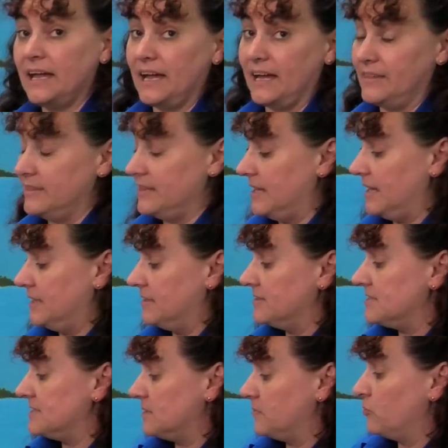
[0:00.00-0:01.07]
And
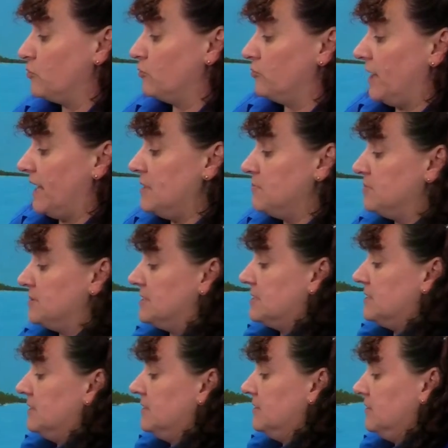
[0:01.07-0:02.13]
then some
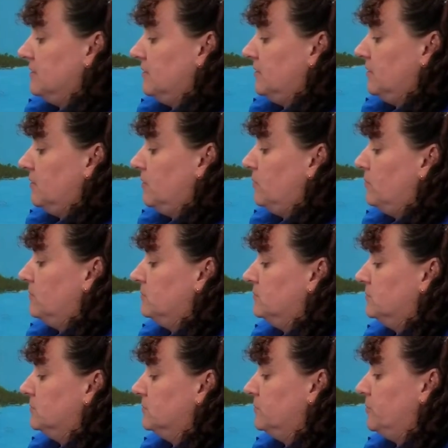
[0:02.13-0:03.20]
grapes.
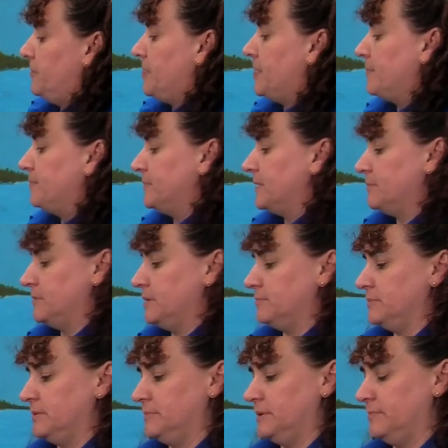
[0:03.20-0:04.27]
Yum, yum,
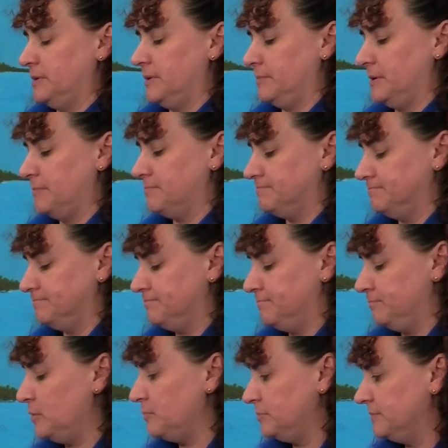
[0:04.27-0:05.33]
yum, yum, yum, yum.
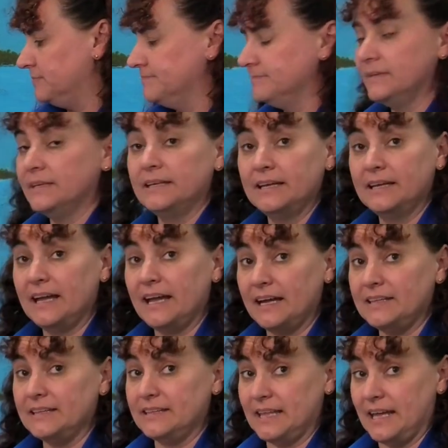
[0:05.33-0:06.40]

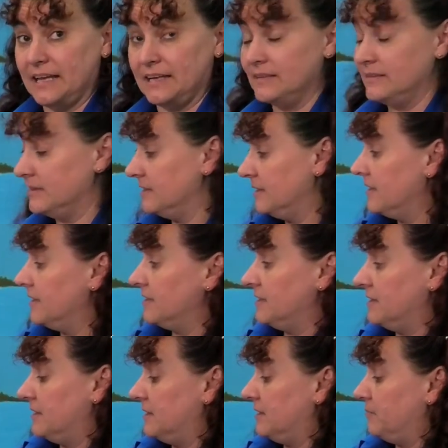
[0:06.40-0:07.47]
And then
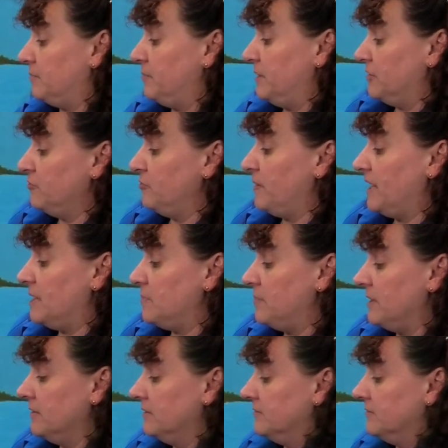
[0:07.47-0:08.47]
the bit of paper.